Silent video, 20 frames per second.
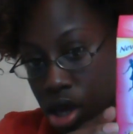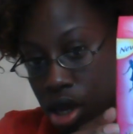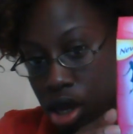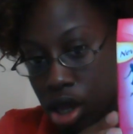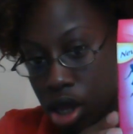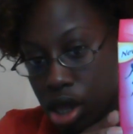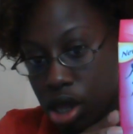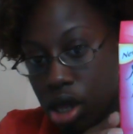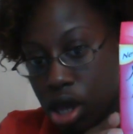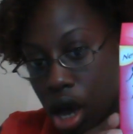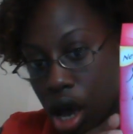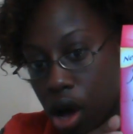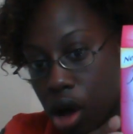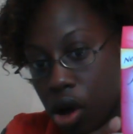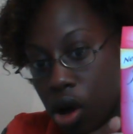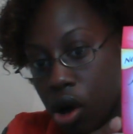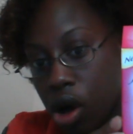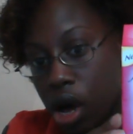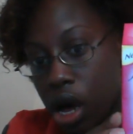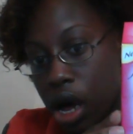This is
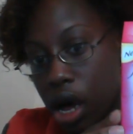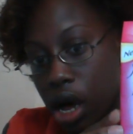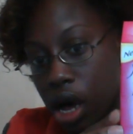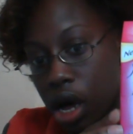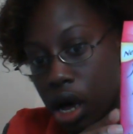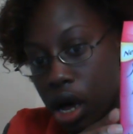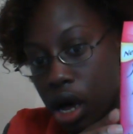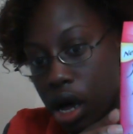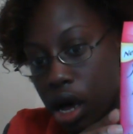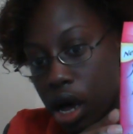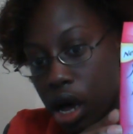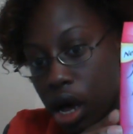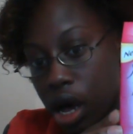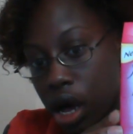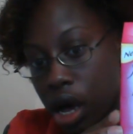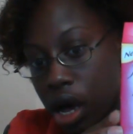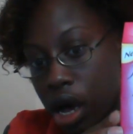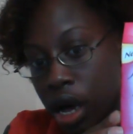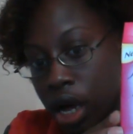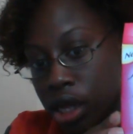called
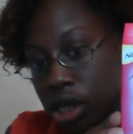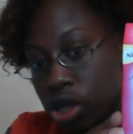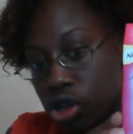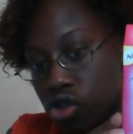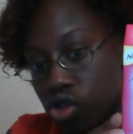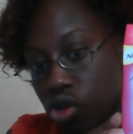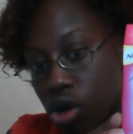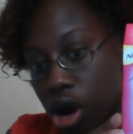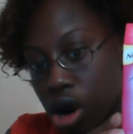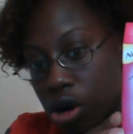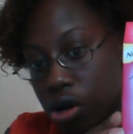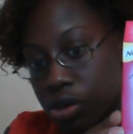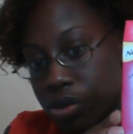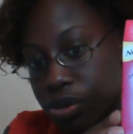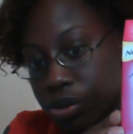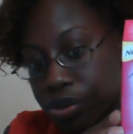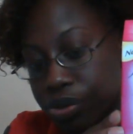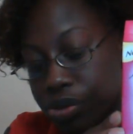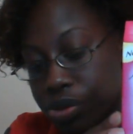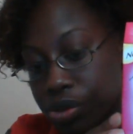Oxytrol,
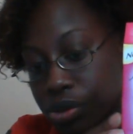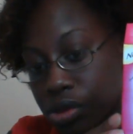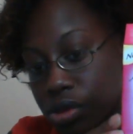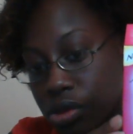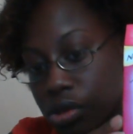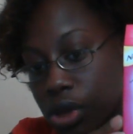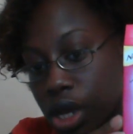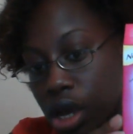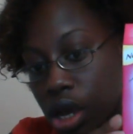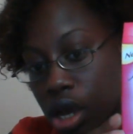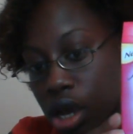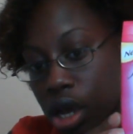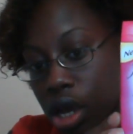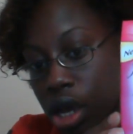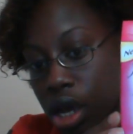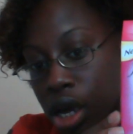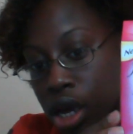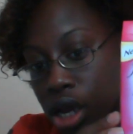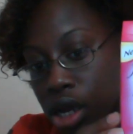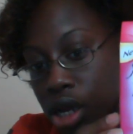
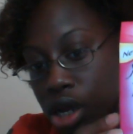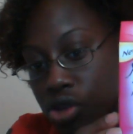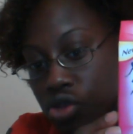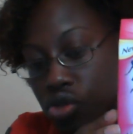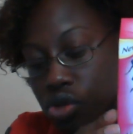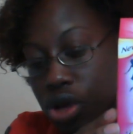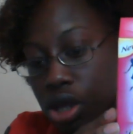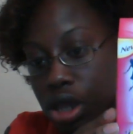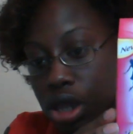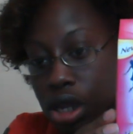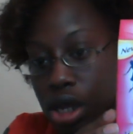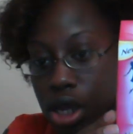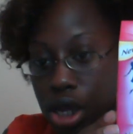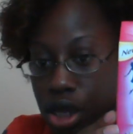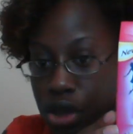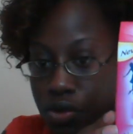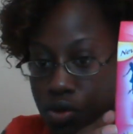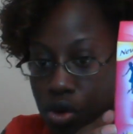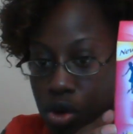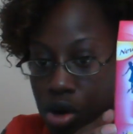and as you can see,
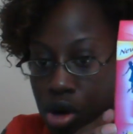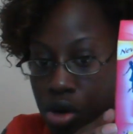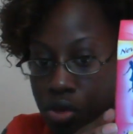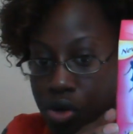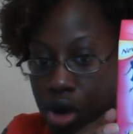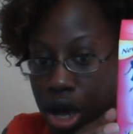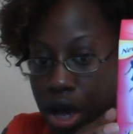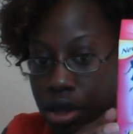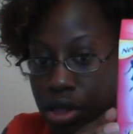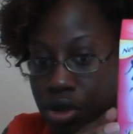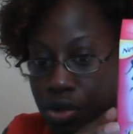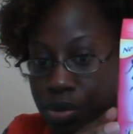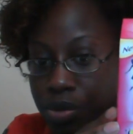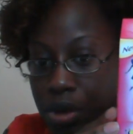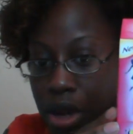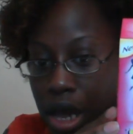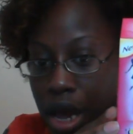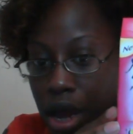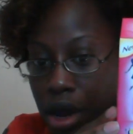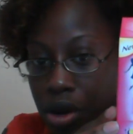it's for overactive
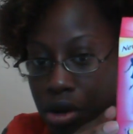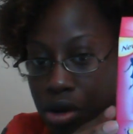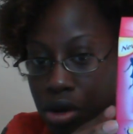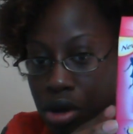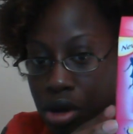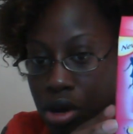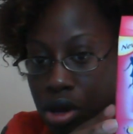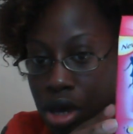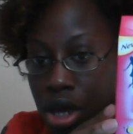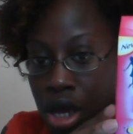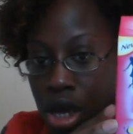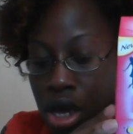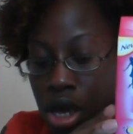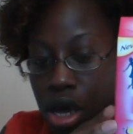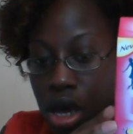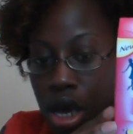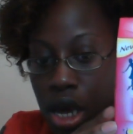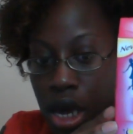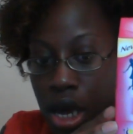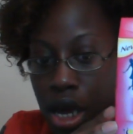bladder,
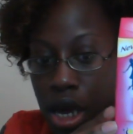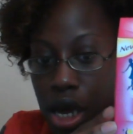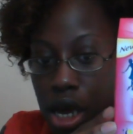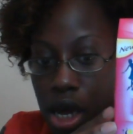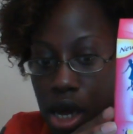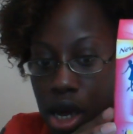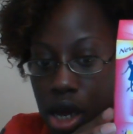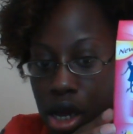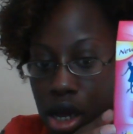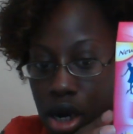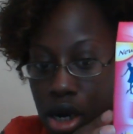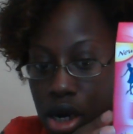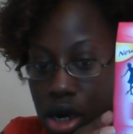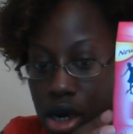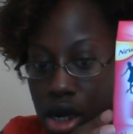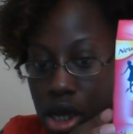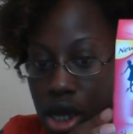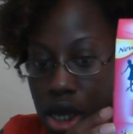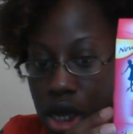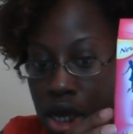
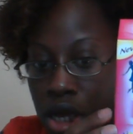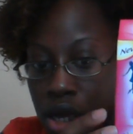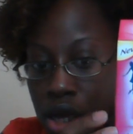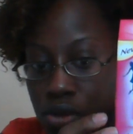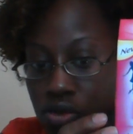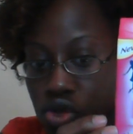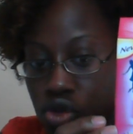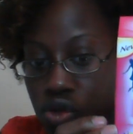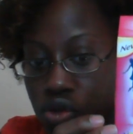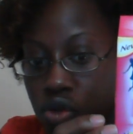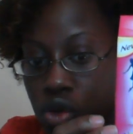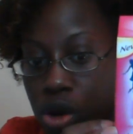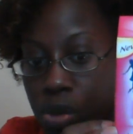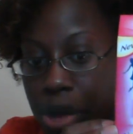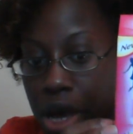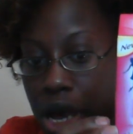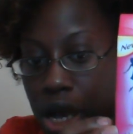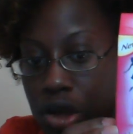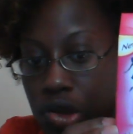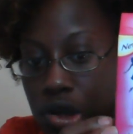and it gives you 4
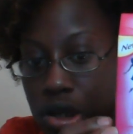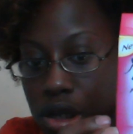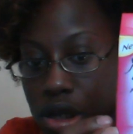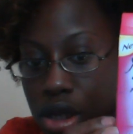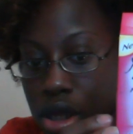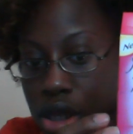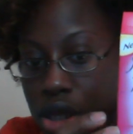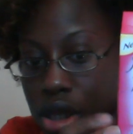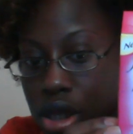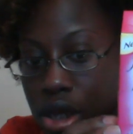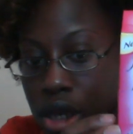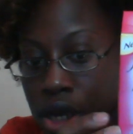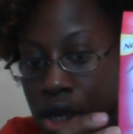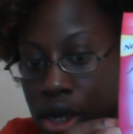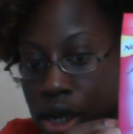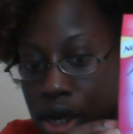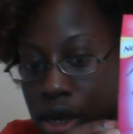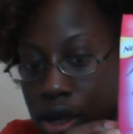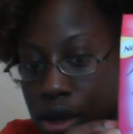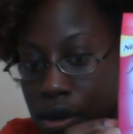patches,
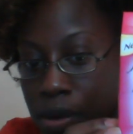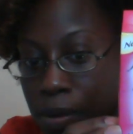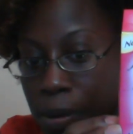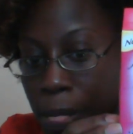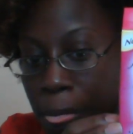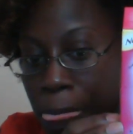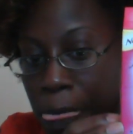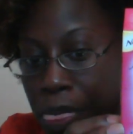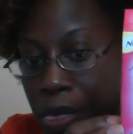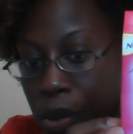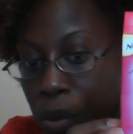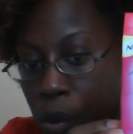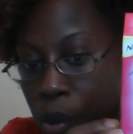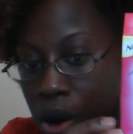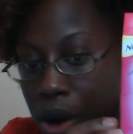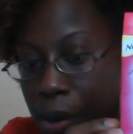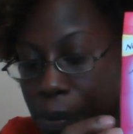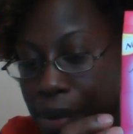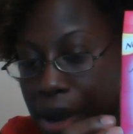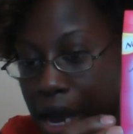and
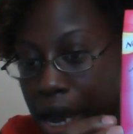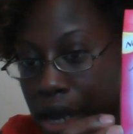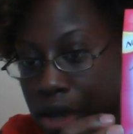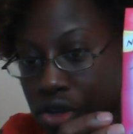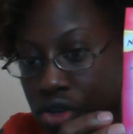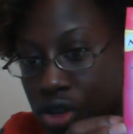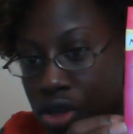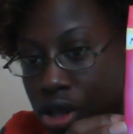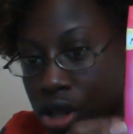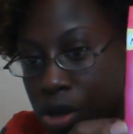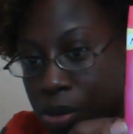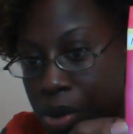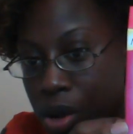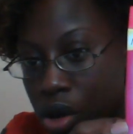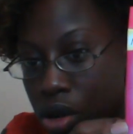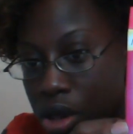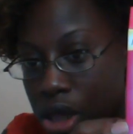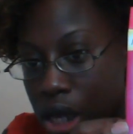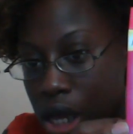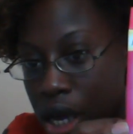1 patch is
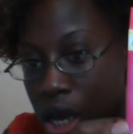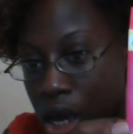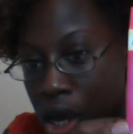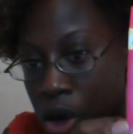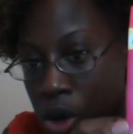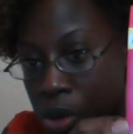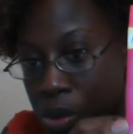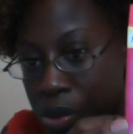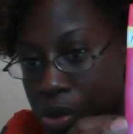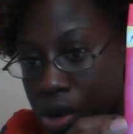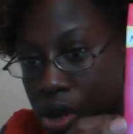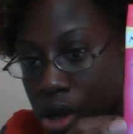supposed to help